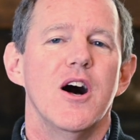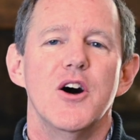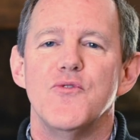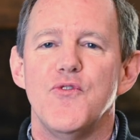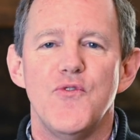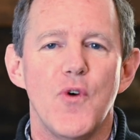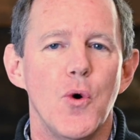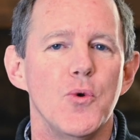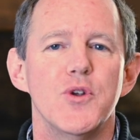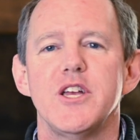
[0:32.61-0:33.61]

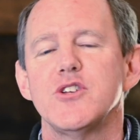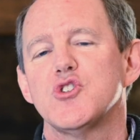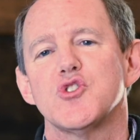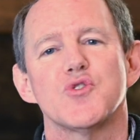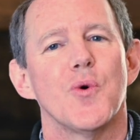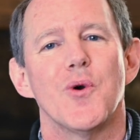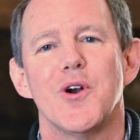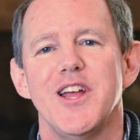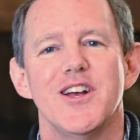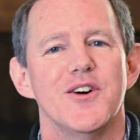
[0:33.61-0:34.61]
unfolding
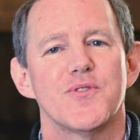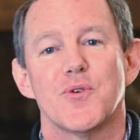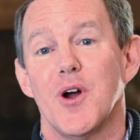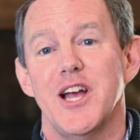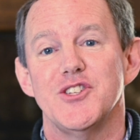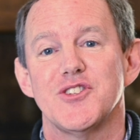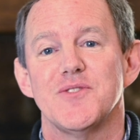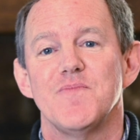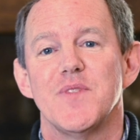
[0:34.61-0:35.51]
story of Christ.